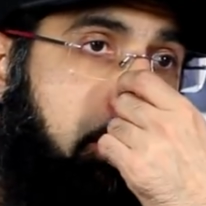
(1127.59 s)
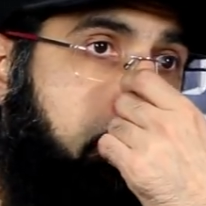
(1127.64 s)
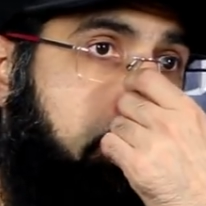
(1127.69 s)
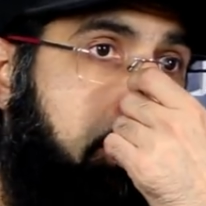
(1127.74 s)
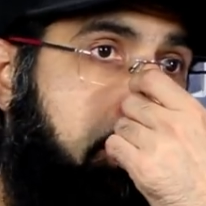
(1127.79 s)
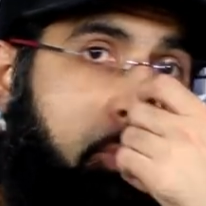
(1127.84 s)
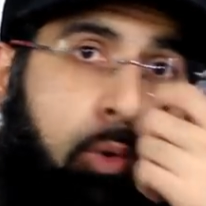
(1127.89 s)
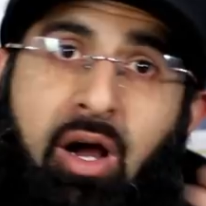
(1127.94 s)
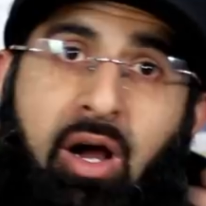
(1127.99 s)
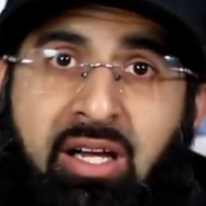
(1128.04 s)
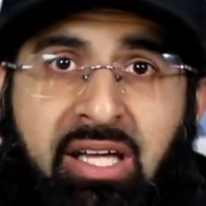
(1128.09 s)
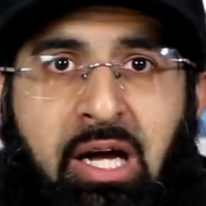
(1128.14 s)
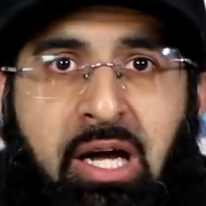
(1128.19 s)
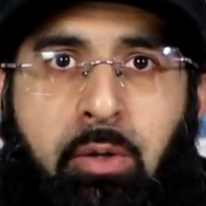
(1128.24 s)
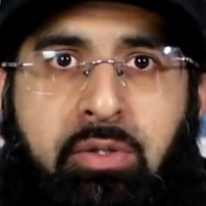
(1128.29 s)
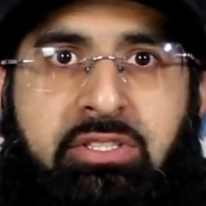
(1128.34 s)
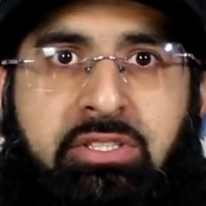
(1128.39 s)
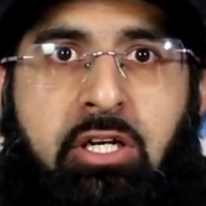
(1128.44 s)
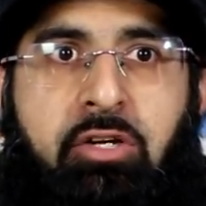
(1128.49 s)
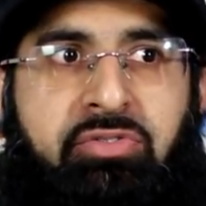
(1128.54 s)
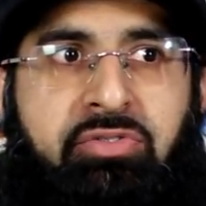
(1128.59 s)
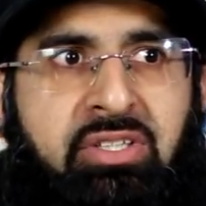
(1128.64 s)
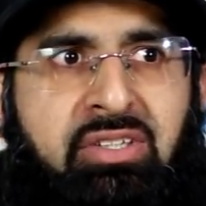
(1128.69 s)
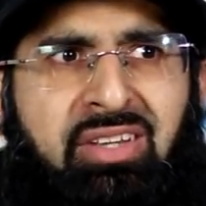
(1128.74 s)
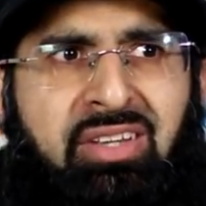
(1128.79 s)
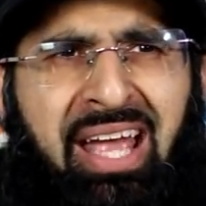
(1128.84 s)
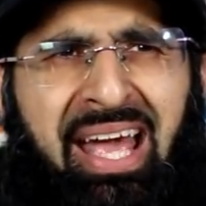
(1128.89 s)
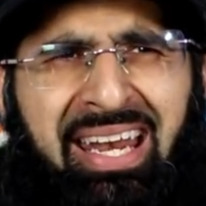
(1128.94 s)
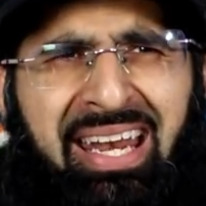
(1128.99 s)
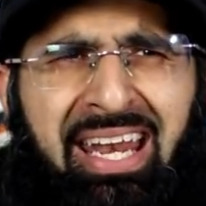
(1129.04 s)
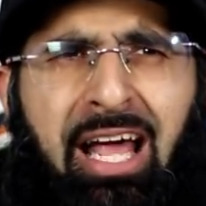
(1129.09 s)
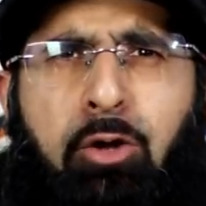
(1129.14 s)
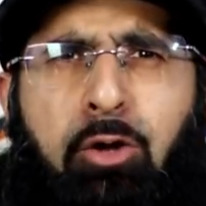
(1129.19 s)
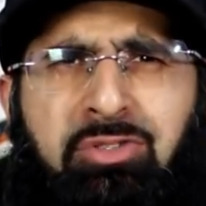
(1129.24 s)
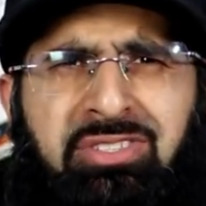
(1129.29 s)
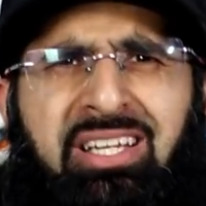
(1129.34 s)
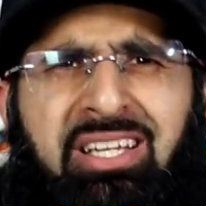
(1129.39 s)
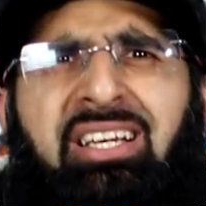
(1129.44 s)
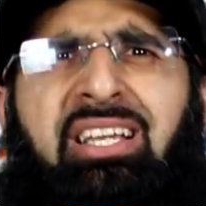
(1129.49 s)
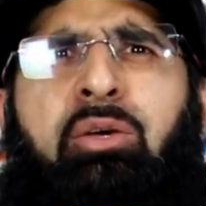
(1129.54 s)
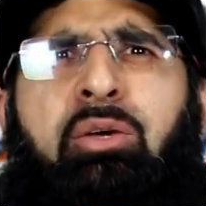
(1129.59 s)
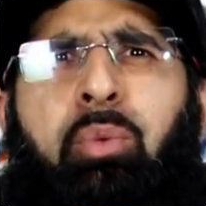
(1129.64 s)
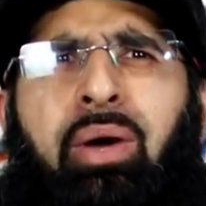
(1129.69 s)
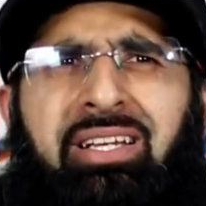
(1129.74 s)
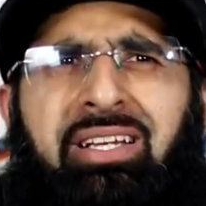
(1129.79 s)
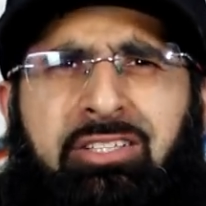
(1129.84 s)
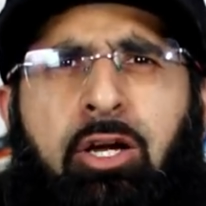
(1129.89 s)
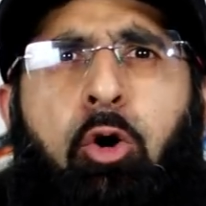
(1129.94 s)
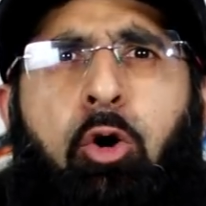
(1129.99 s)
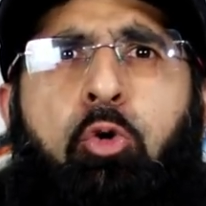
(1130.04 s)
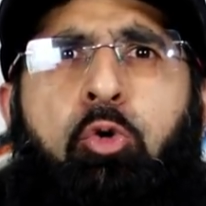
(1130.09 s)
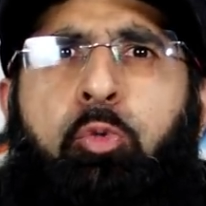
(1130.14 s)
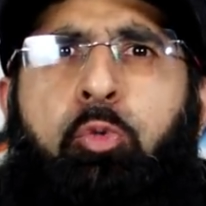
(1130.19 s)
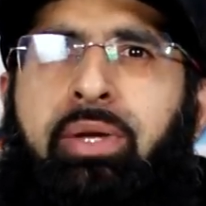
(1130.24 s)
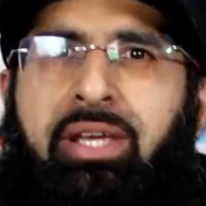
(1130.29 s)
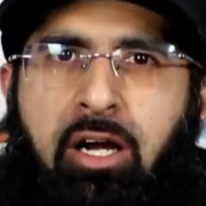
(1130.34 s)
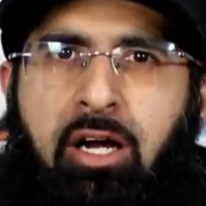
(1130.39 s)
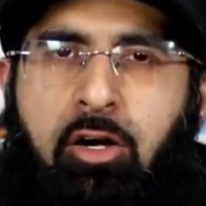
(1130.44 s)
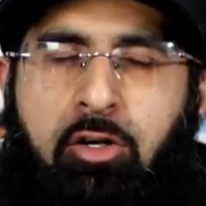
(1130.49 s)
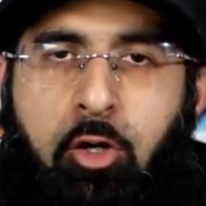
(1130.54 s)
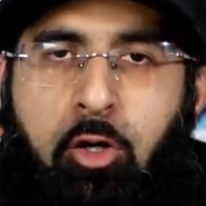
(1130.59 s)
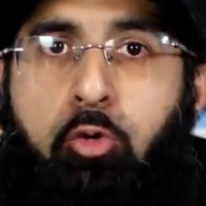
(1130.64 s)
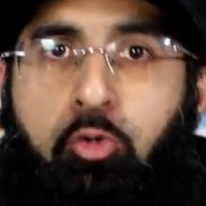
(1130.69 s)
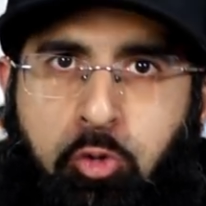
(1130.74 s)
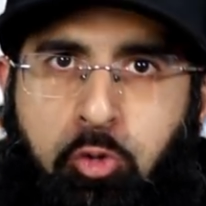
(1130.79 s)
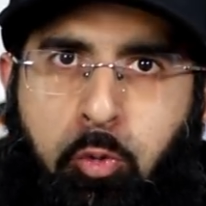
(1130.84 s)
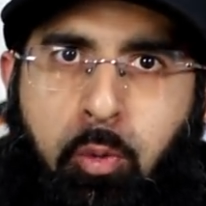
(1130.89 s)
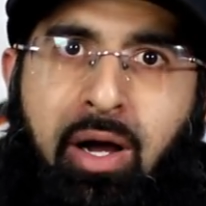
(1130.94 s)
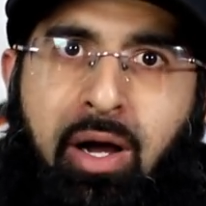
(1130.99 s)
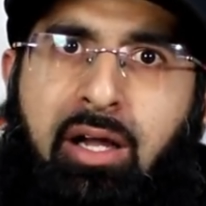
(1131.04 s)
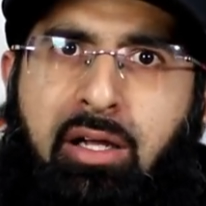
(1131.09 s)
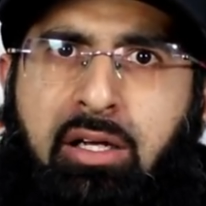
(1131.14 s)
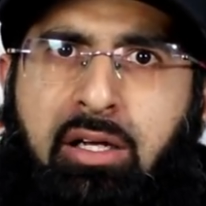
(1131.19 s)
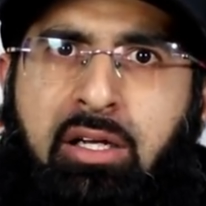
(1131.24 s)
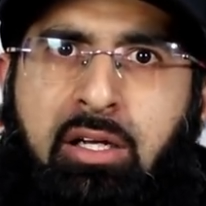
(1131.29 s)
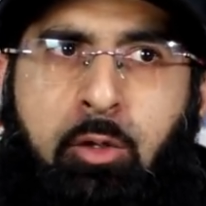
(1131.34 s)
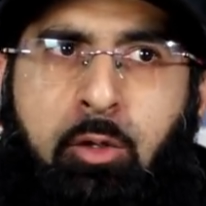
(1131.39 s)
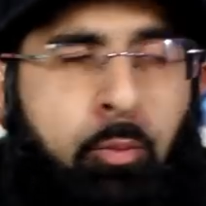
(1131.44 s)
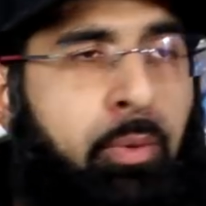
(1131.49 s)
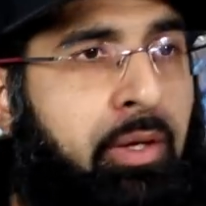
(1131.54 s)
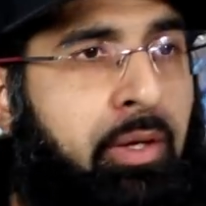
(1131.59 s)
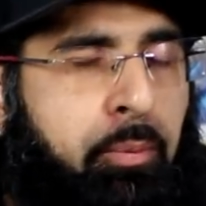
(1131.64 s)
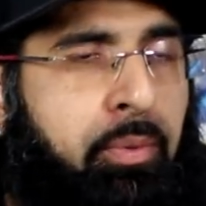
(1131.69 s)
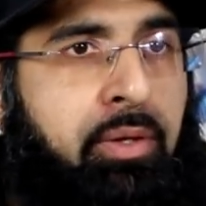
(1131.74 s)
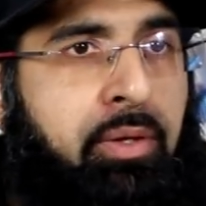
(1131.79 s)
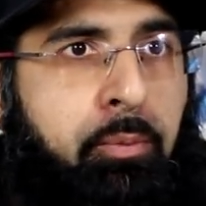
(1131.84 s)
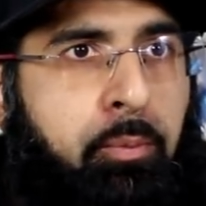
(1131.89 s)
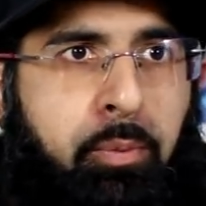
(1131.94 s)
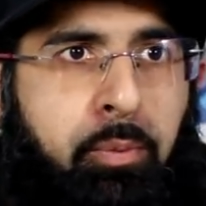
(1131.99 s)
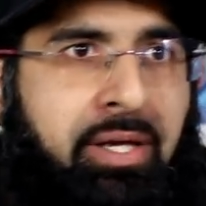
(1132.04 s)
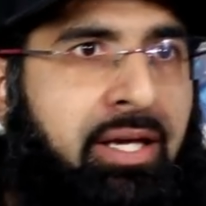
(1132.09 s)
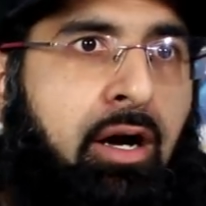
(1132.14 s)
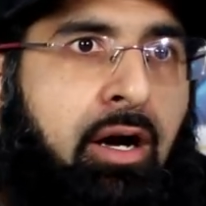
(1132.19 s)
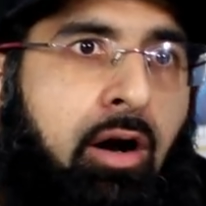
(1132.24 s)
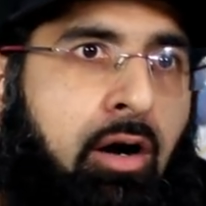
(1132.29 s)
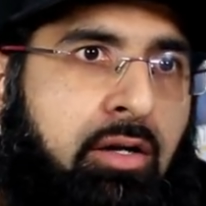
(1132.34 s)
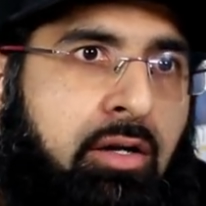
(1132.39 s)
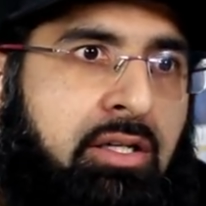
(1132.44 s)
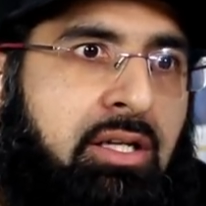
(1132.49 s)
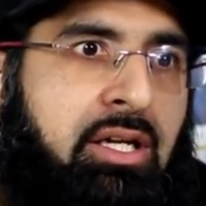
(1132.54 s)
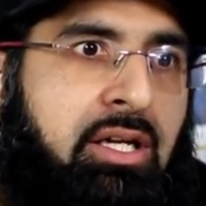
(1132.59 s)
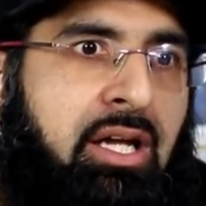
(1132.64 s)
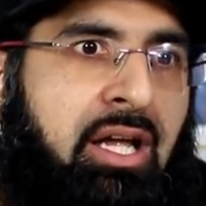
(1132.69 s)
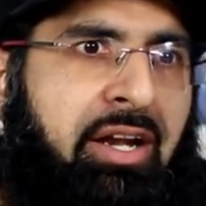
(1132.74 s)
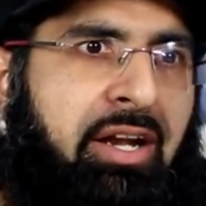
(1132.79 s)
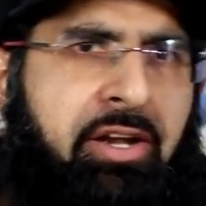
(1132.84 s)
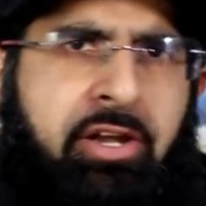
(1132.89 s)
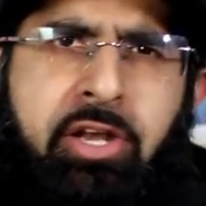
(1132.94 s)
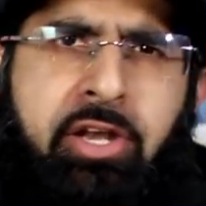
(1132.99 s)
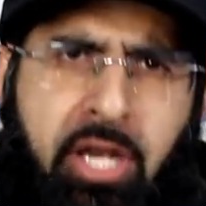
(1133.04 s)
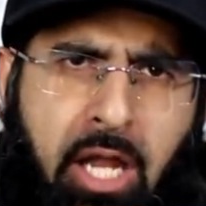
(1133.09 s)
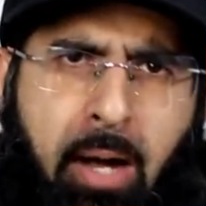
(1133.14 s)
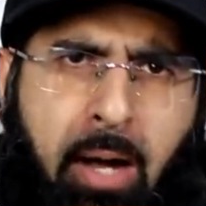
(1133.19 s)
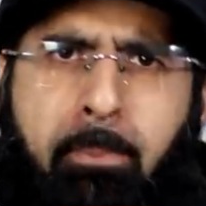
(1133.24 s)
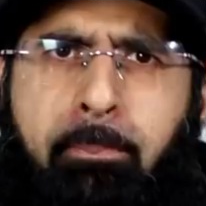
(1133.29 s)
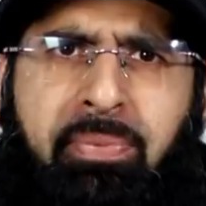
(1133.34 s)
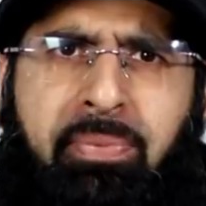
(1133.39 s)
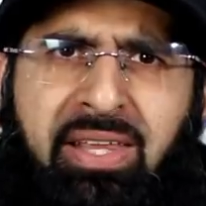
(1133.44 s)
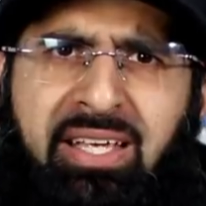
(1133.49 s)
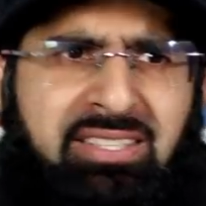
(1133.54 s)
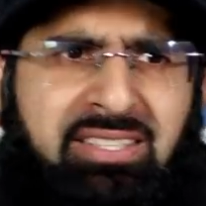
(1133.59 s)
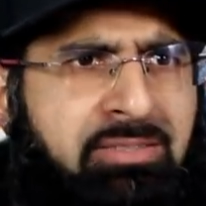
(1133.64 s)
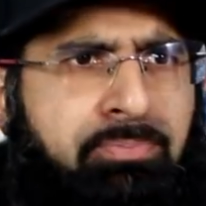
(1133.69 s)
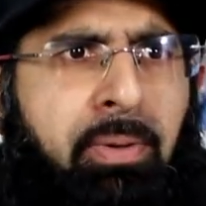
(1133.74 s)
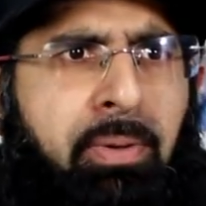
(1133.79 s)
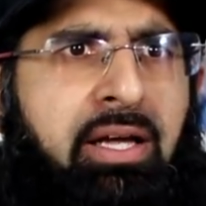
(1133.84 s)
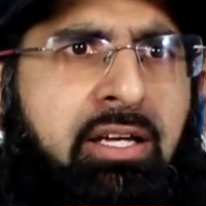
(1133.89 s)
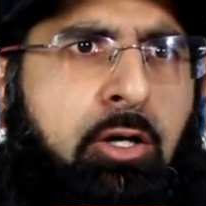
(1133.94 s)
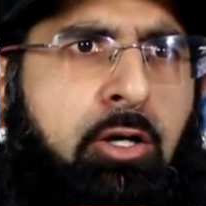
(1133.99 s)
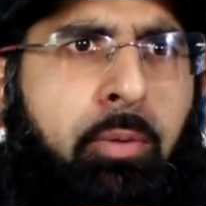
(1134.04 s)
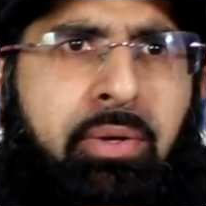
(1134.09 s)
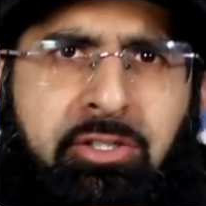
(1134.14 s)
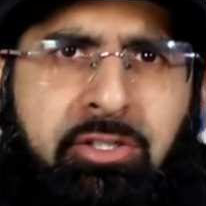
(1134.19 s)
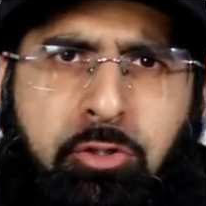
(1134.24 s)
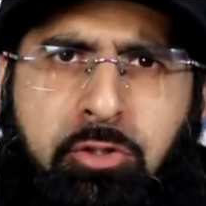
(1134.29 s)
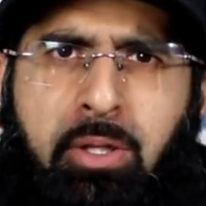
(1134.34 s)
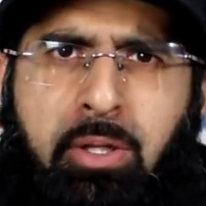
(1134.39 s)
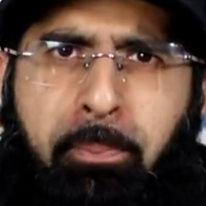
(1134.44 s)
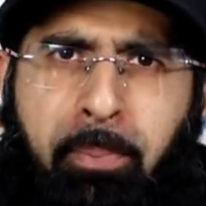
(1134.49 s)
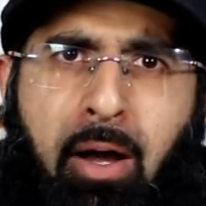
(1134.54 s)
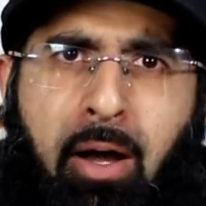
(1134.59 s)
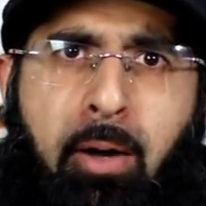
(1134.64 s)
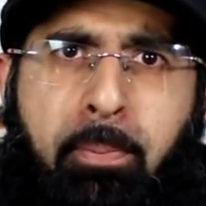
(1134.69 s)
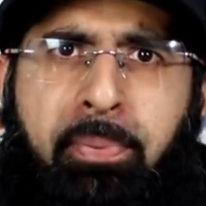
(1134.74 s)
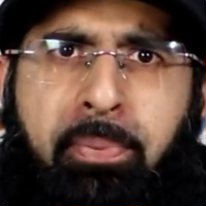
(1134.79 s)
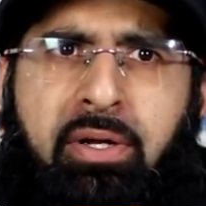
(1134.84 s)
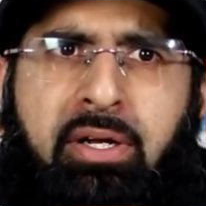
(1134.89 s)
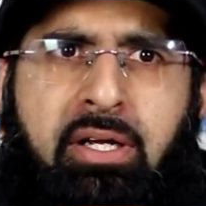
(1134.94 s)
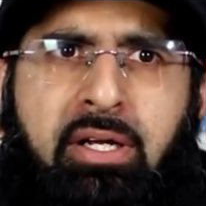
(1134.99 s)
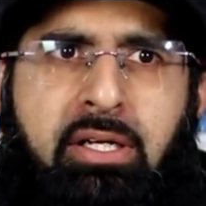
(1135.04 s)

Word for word: We work ourselves, and now suddenly we're told we can't go to work. We we we can't numb this by going to the pub.